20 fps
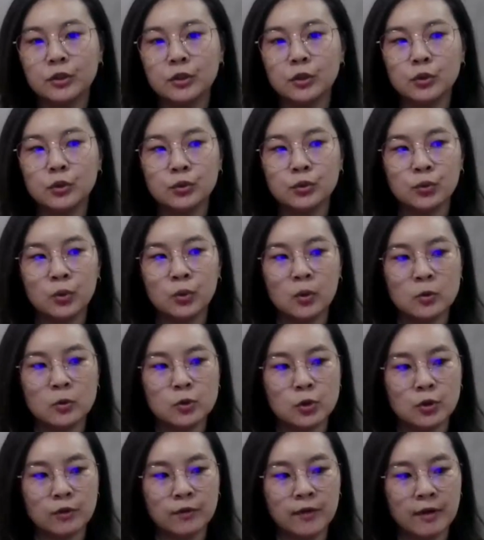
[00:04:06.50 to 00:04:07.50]
to
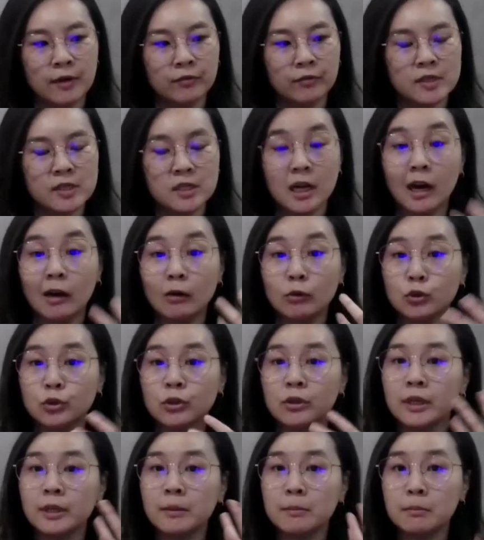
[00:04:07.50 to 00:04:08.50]
sort of have this
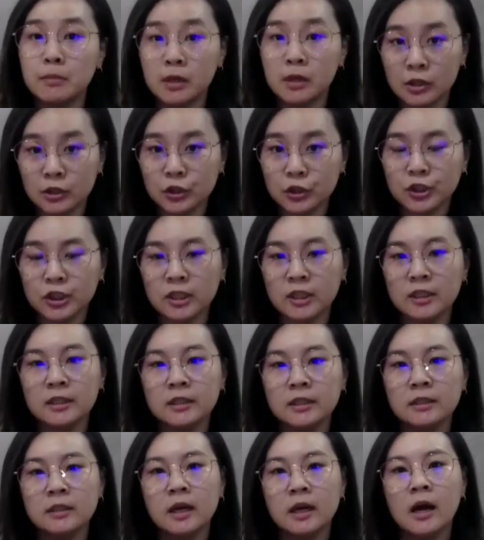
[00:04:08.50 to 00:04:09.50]
cultural
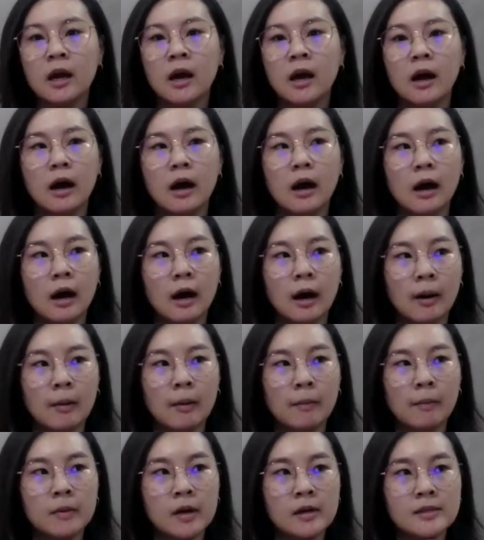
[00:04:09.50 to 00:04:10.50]
immersion.
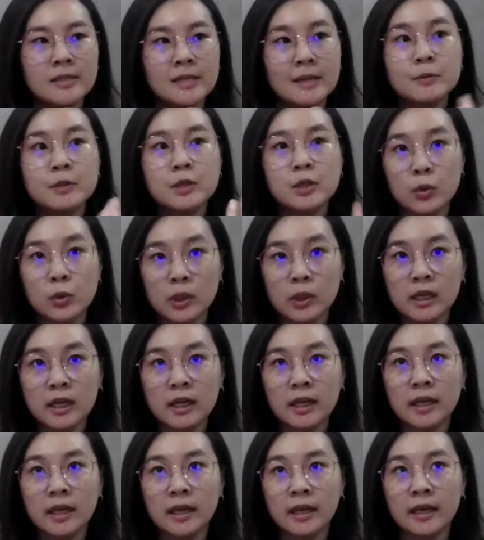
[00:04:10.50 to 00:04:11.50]

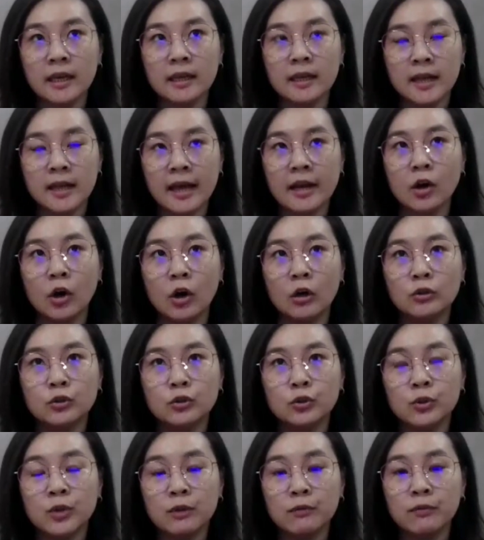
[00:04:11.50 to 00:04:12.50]
Subsequently, it led
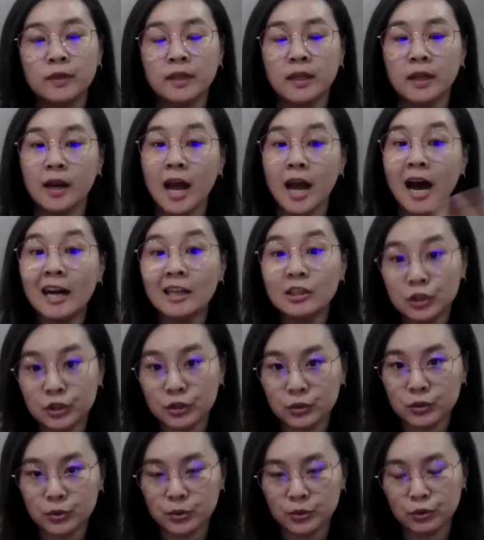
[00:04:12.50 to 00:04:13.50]
on to even a
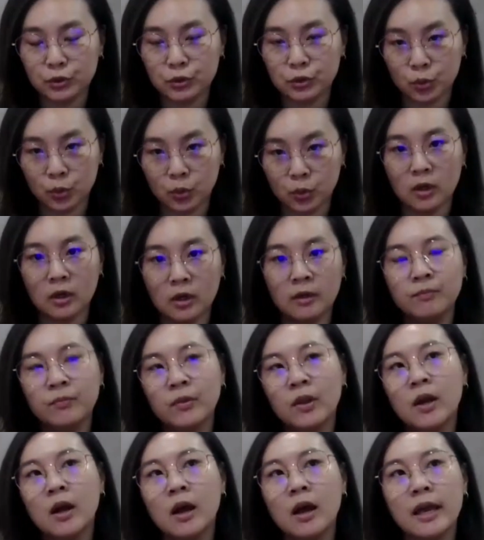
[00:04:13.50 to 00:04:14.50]
larger
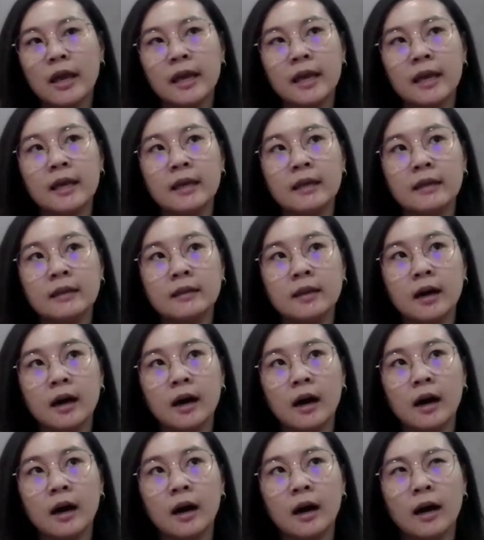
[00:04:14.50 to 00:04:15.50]
tour in,
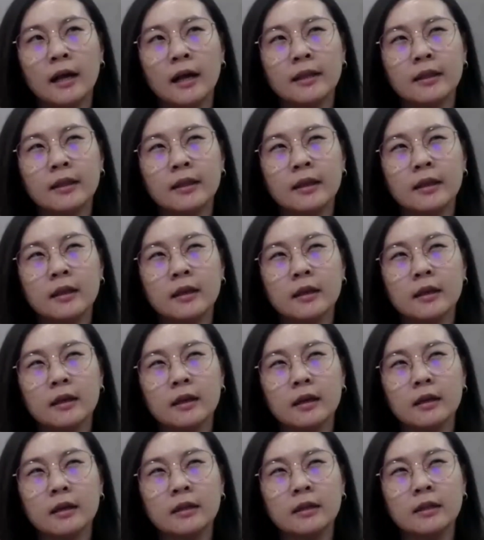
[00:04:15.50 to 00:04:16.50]
I think,
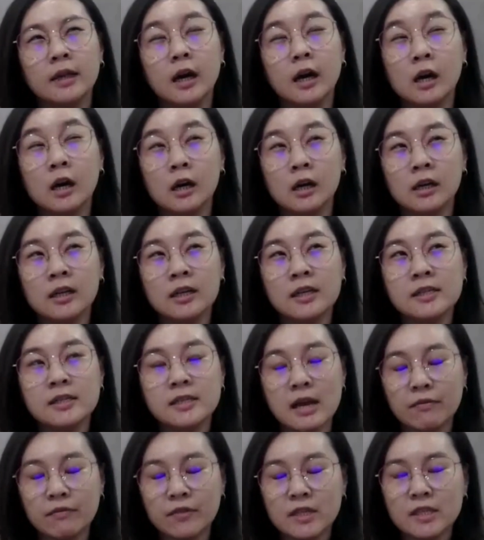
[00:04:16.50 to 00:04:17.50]
in the early
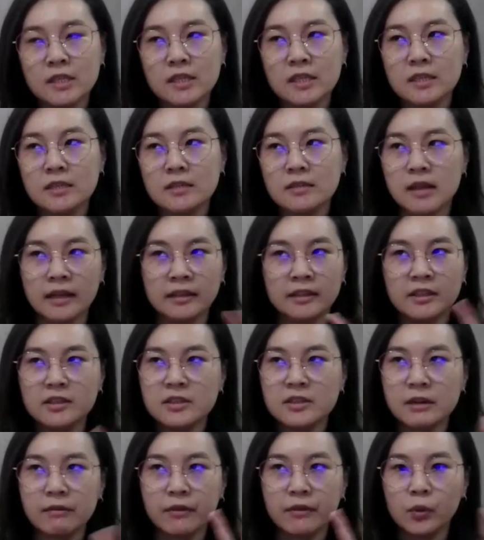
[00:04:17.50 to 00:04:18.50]
70s,
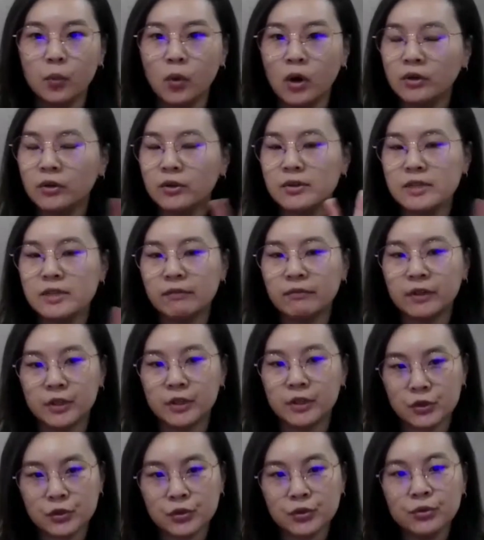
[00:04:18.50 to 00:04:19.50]
1971 or
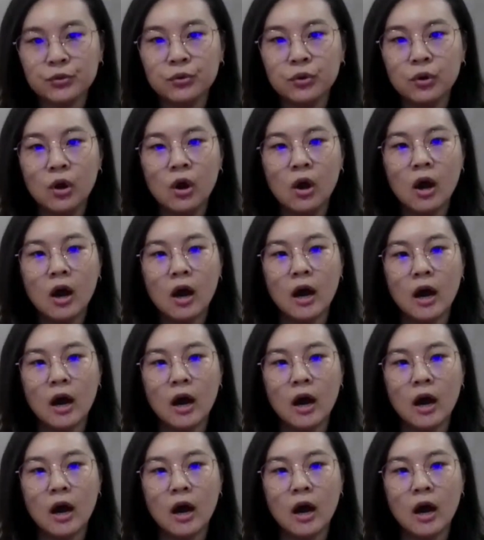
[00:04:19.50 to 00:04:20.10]
72,